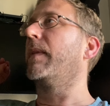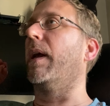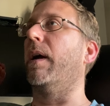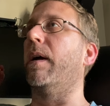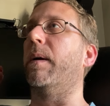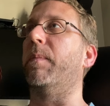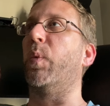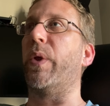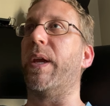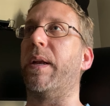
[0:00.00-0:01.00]

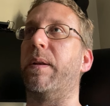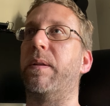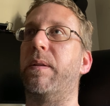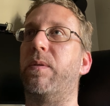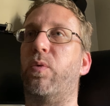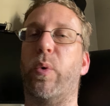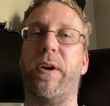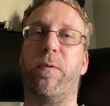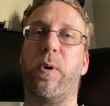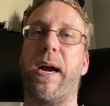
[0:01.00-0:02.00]
within
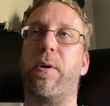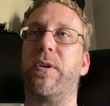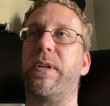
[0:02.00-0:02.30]
24 hours.